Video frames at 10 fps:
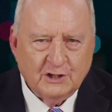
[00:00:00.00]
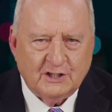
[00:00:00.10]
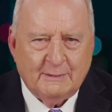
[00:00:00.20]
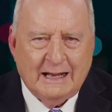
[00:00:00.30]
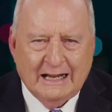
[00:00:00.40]

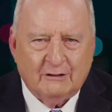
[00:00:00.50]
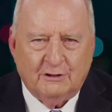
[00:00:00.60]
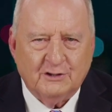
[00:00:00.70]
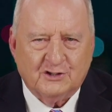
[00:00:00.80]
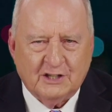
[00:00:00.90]
some
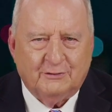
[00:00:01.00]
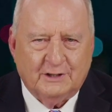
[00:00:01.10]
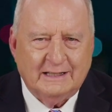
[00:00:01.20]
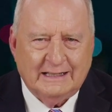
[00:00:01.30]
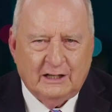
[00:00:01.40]

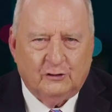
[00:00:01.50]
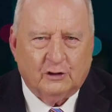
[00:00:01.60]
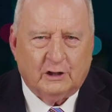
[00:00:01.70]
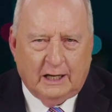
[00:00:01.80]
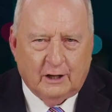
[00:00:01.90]
170 years
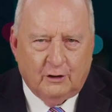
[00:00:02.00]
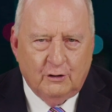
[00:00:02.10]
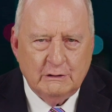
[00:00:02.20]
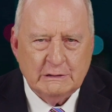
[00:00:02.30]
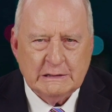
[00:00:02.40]

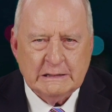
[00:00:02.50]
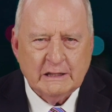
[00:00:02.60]
ago,